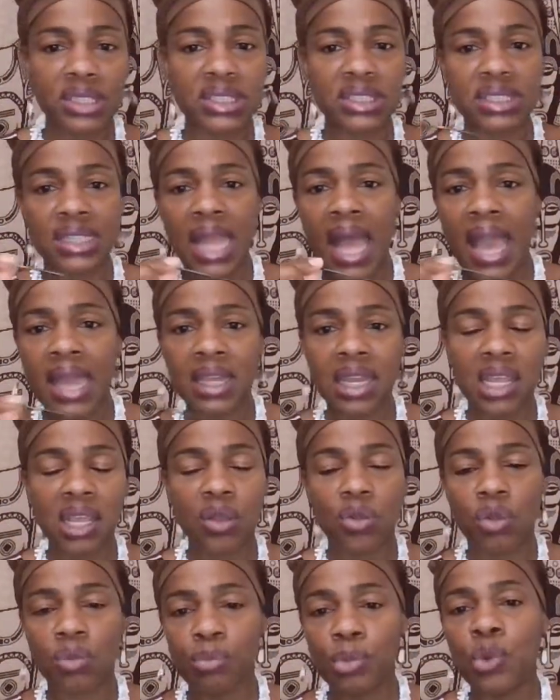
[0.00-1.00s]

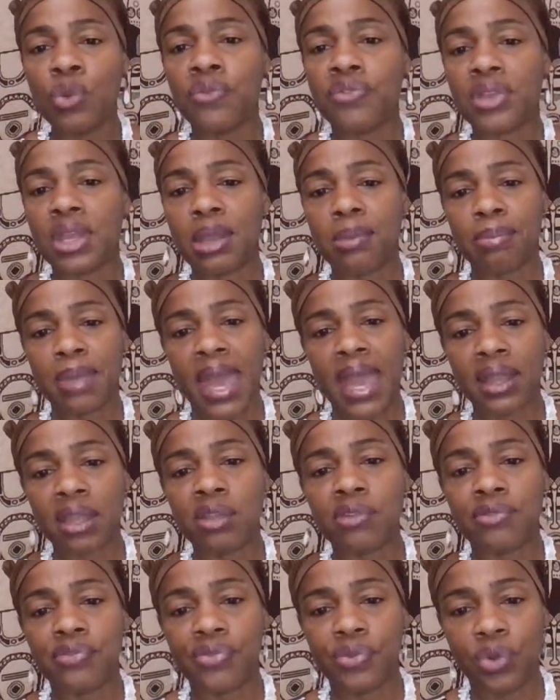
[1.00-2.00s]
sliding or moving back
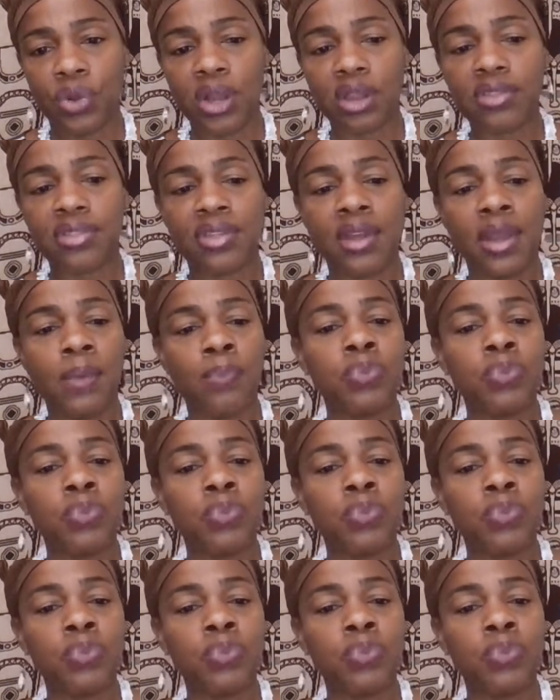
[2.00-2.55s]
and forth.